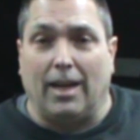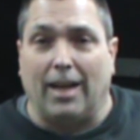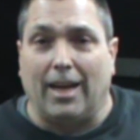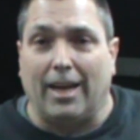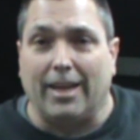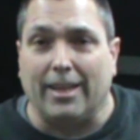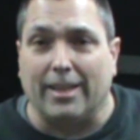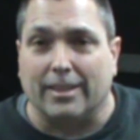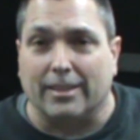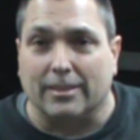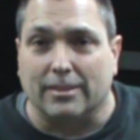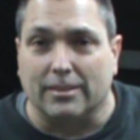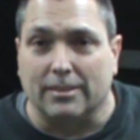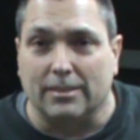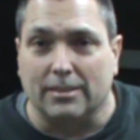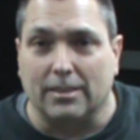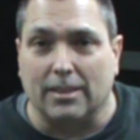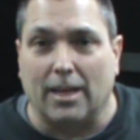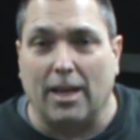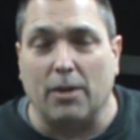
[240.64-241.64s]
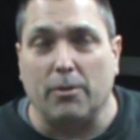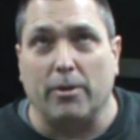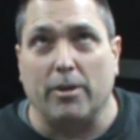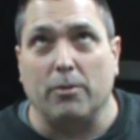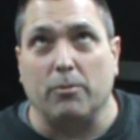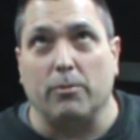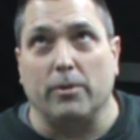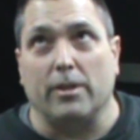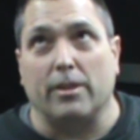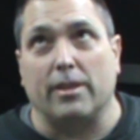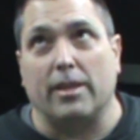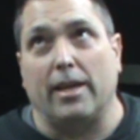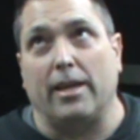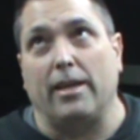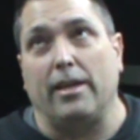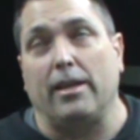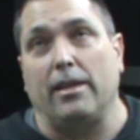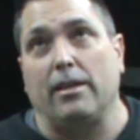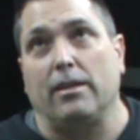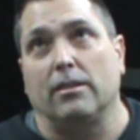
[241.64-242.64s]
I didn't. I went with
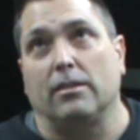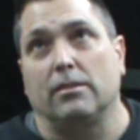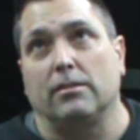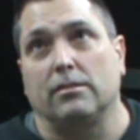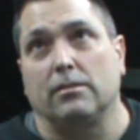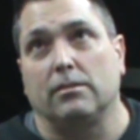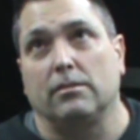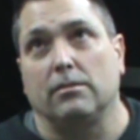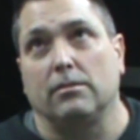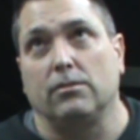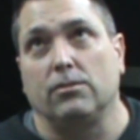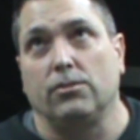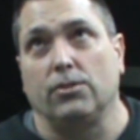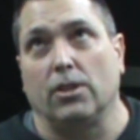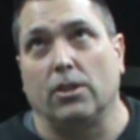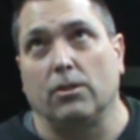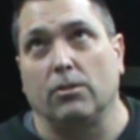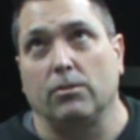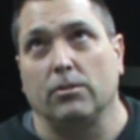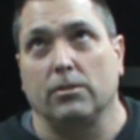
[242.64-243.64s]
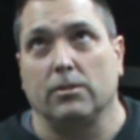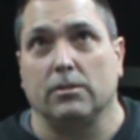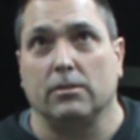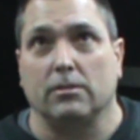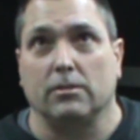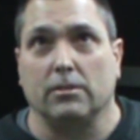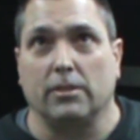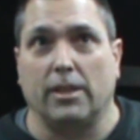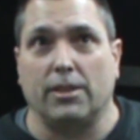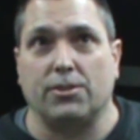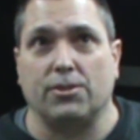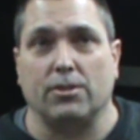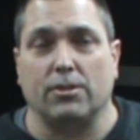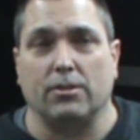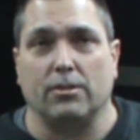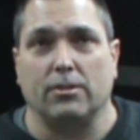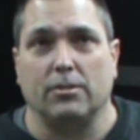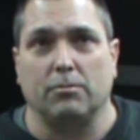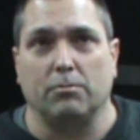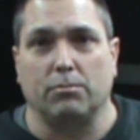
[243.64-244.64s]
a known
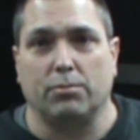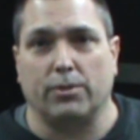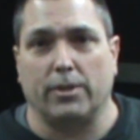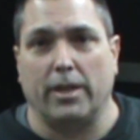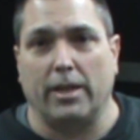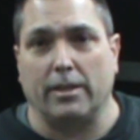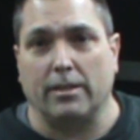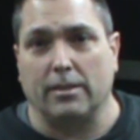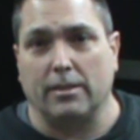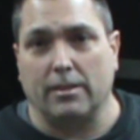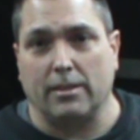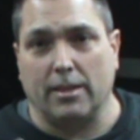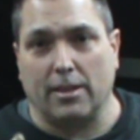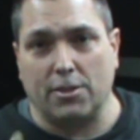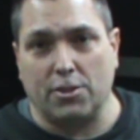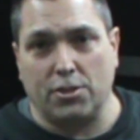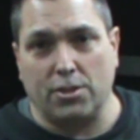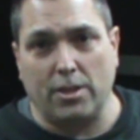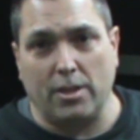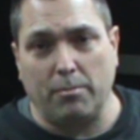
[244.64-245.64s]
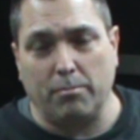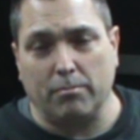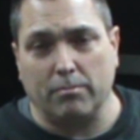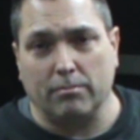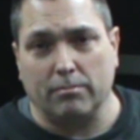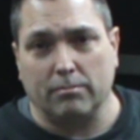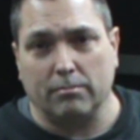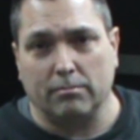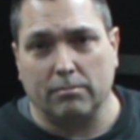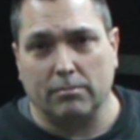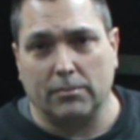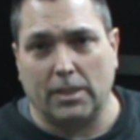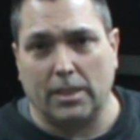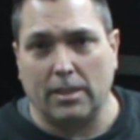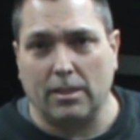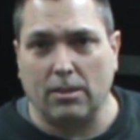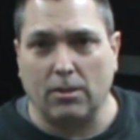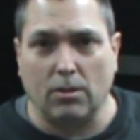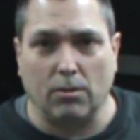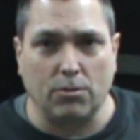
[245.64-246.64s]
lesser brand. Not cheap. I
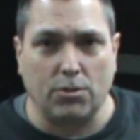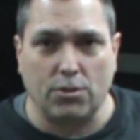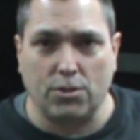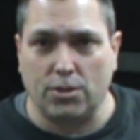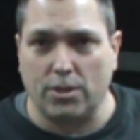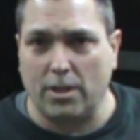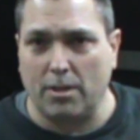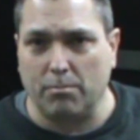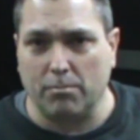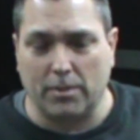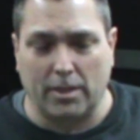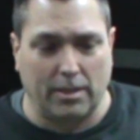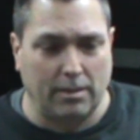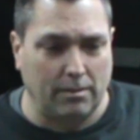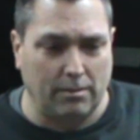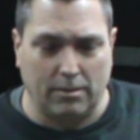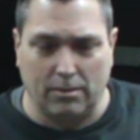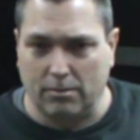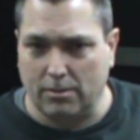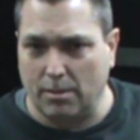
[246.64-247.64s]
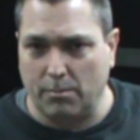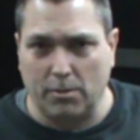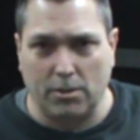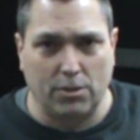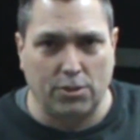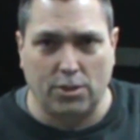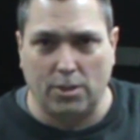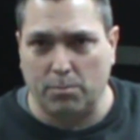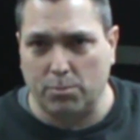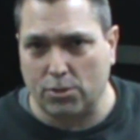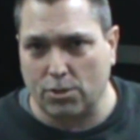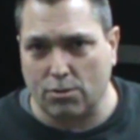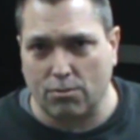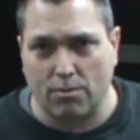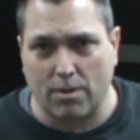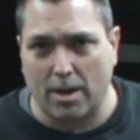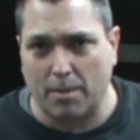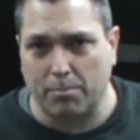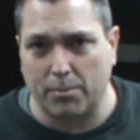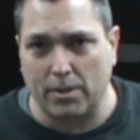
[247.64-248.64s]
didn't go cheap, like, you know, give me the cheapest
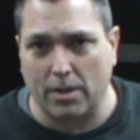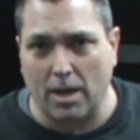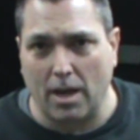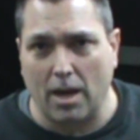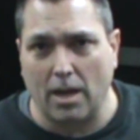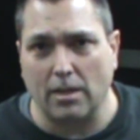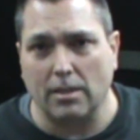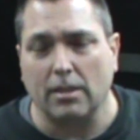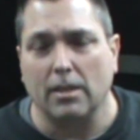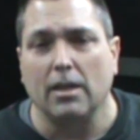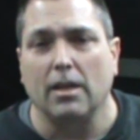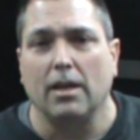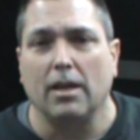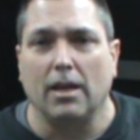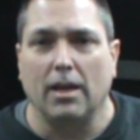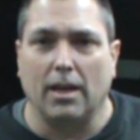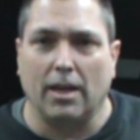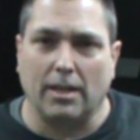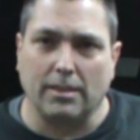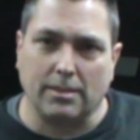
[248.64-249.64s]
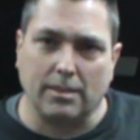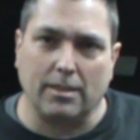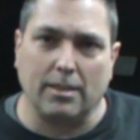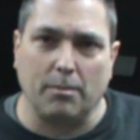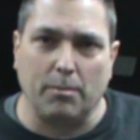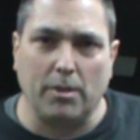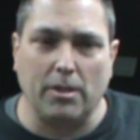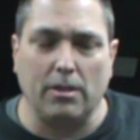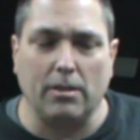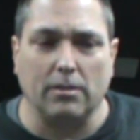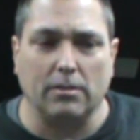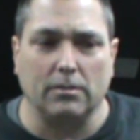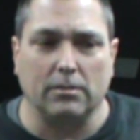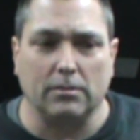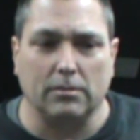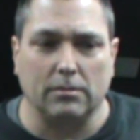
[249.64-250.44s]
crap you got. I said, give me...